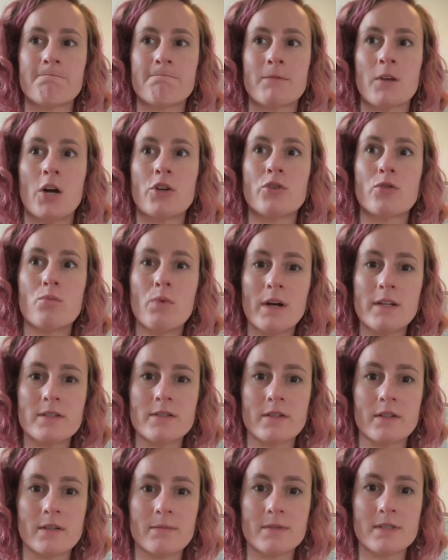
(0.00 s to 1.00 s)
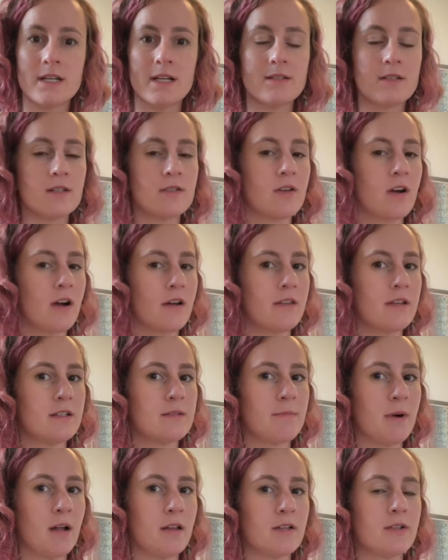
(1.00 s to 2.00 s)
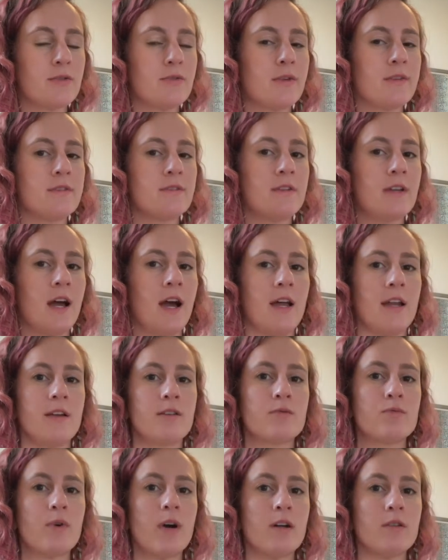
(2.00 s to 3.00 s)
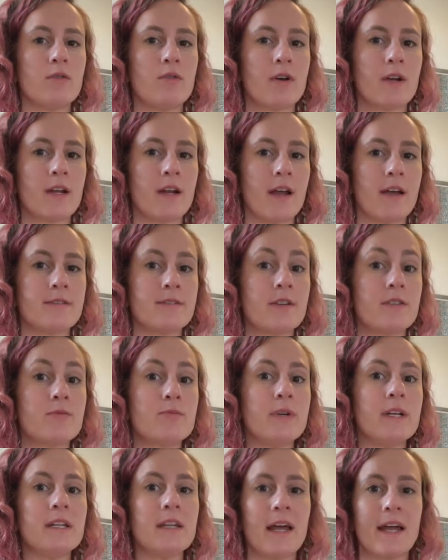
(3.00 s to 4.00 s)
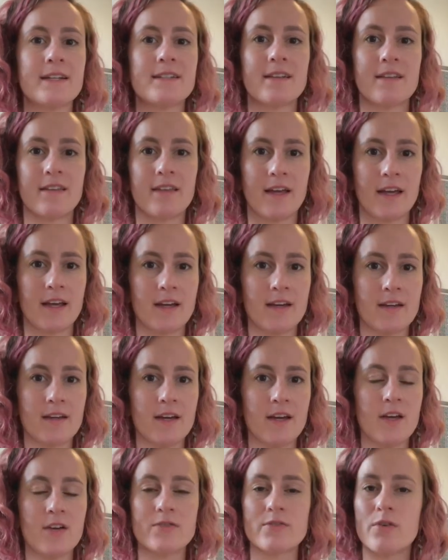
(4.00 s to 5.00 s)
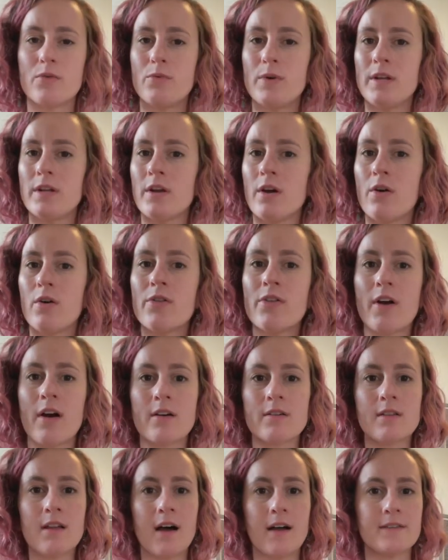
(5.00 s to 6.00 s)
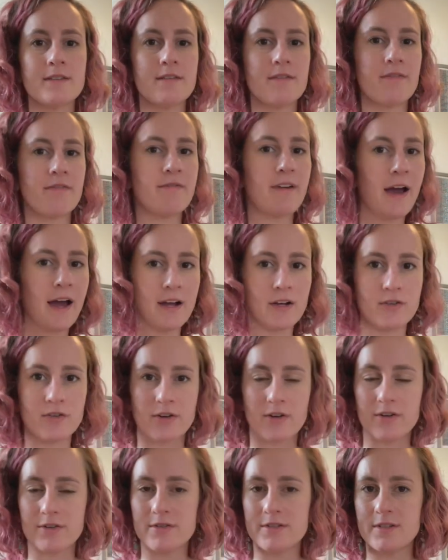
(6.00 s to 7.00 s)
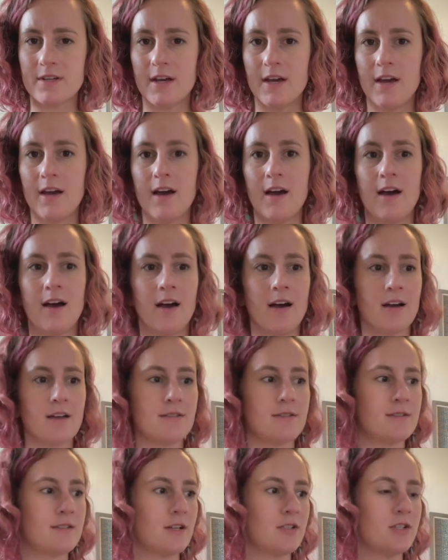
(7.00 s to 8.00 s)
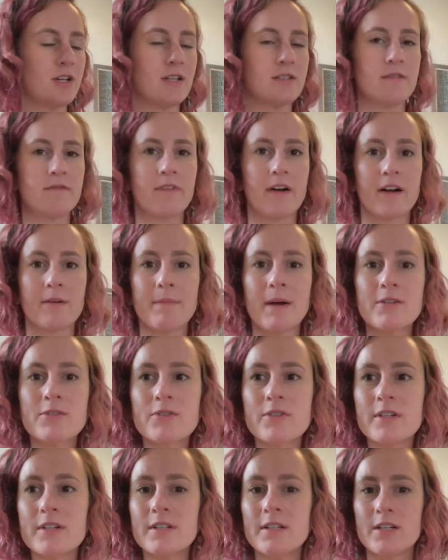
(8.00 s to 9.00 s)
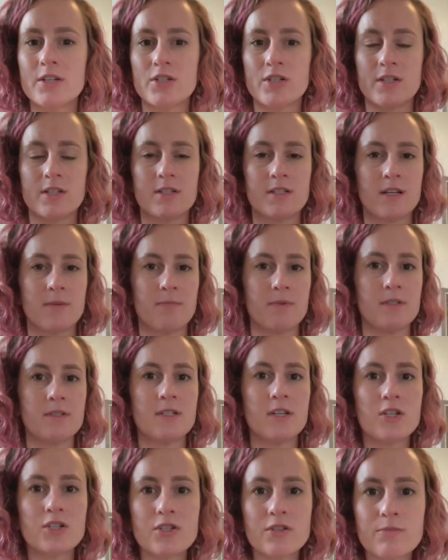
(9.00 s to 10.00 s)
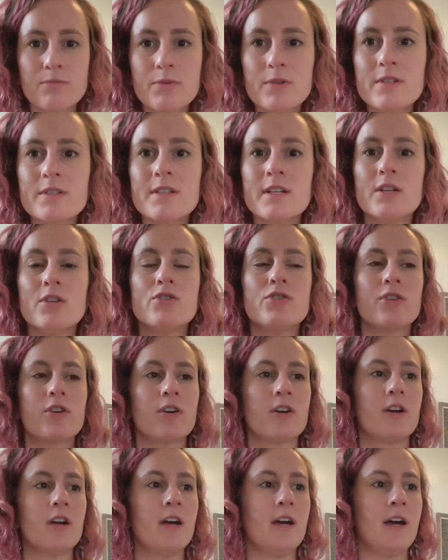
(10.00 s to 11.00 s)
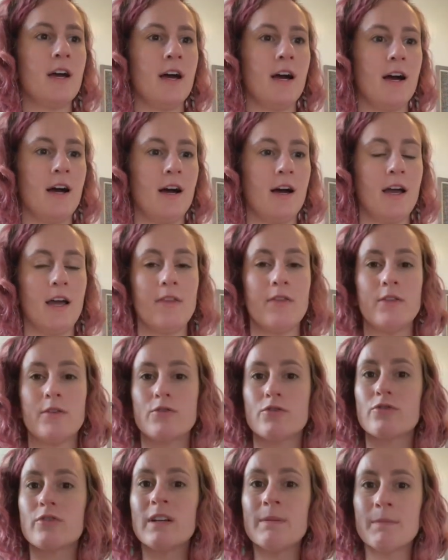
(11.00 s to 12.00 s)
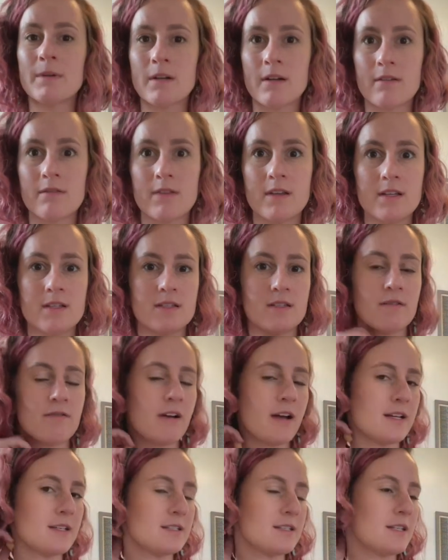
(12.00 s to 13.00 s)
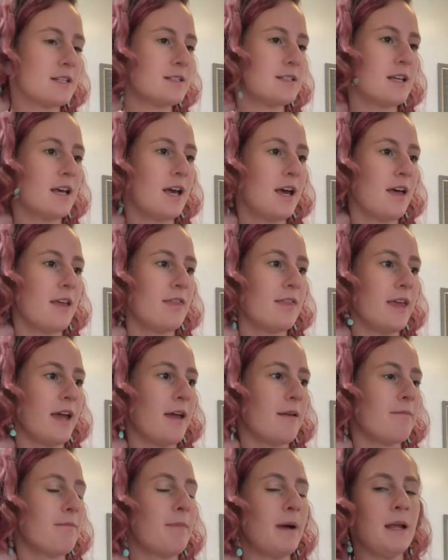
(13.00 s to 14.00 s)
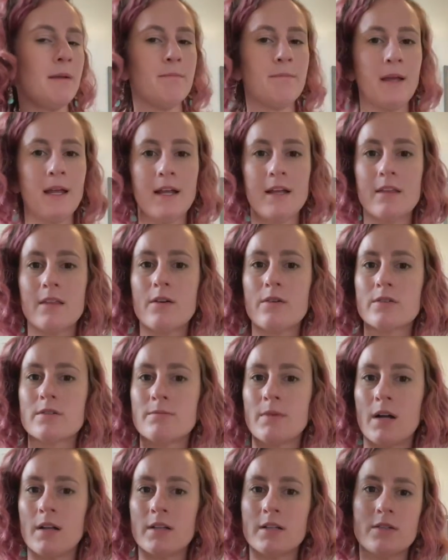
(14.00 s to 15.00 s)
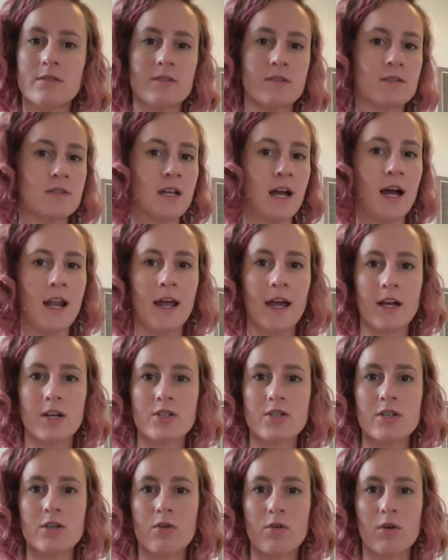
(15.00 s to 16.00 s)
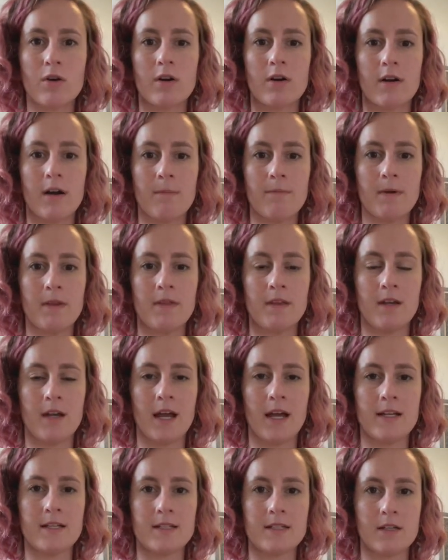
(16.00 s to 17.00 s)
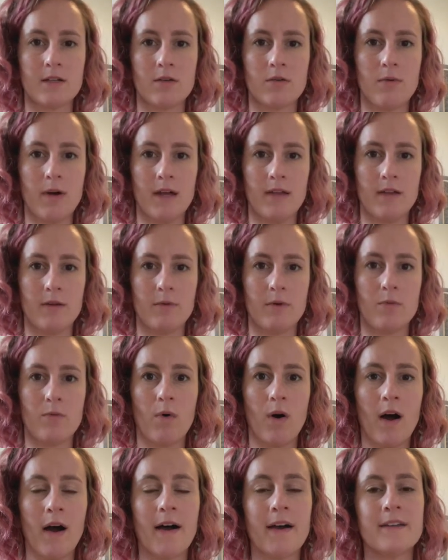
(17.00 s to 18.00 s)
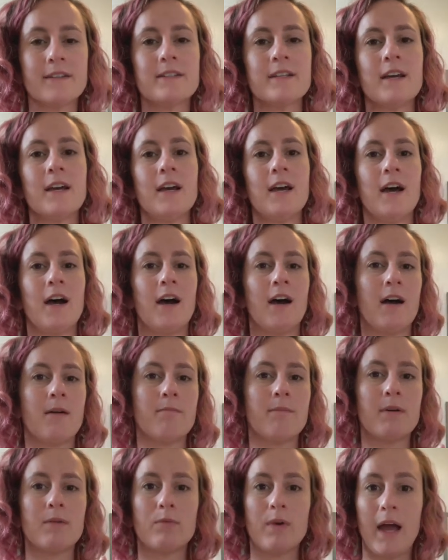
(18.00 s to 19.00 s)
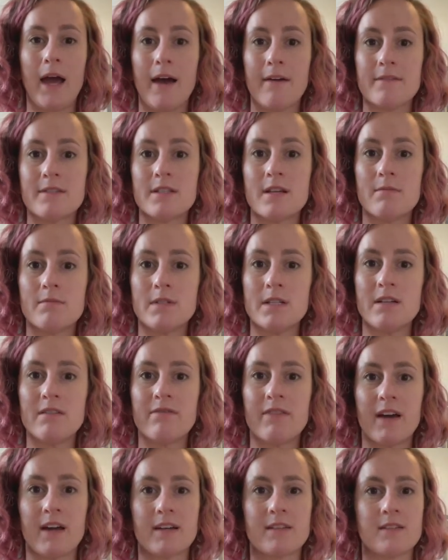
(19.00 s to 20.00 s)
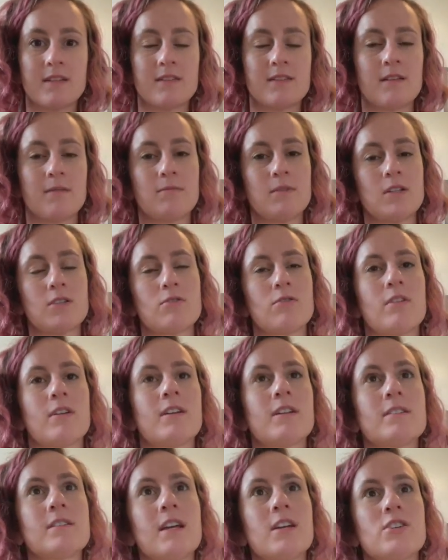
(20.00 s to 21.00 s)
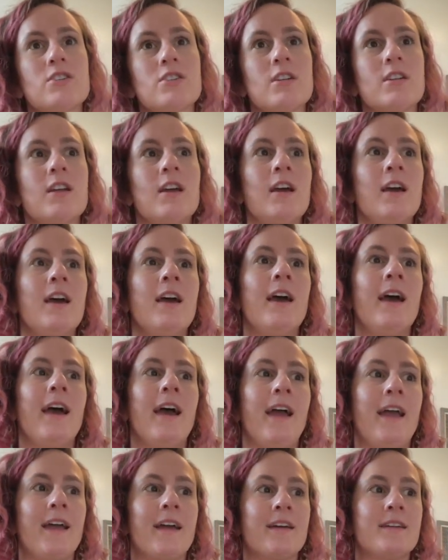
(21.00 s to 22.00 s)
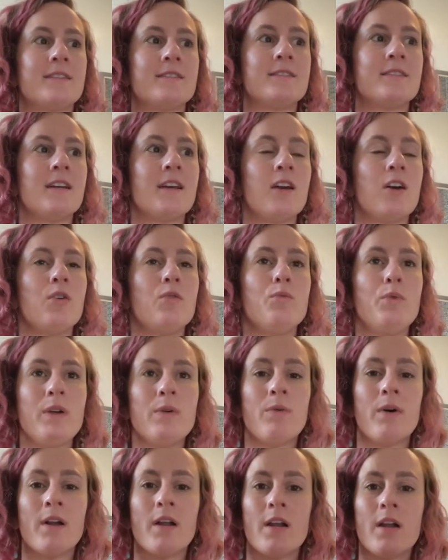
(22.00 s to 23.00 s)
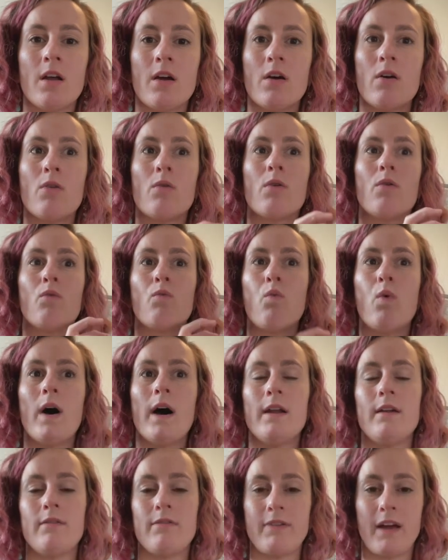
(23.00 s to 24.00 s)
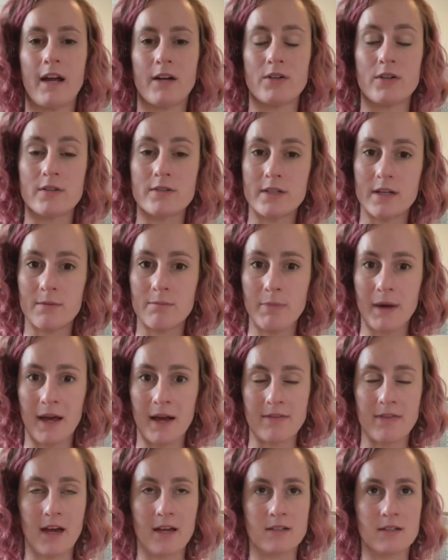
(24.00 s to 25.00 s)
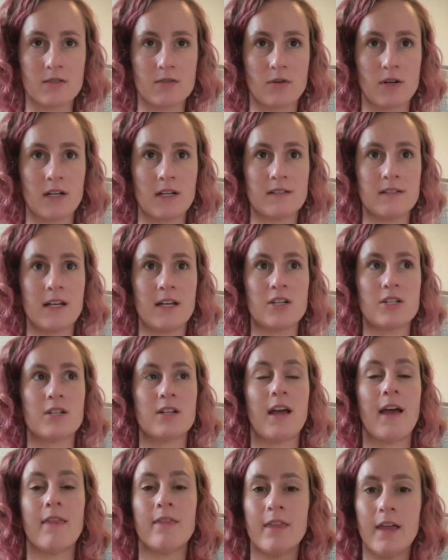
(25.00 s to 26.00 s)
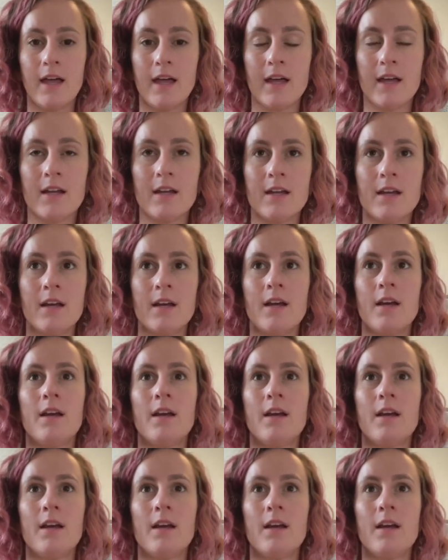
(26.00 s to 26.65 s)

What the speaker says: under what circumstances are these molecules not as well organized as we'd like to think. So we know there are lots of factors such as environmental conditions, deposition procedure, and the treatment of these devices that might make those molecules not actually order up in the nice little way that we want, but have some defects and some disorganization. And we want to know what factors impact that disorganization, and then